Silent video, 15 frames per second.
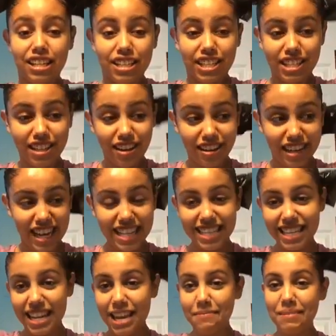she started
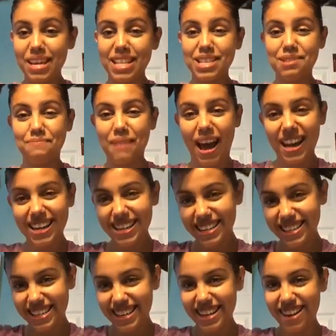cussing at me in
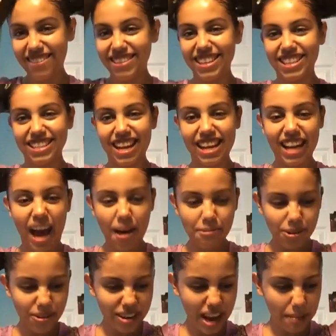Spanish and everything's like,
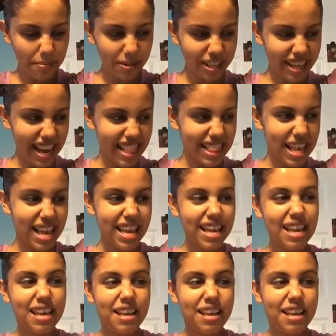cabrona, ¿por qué te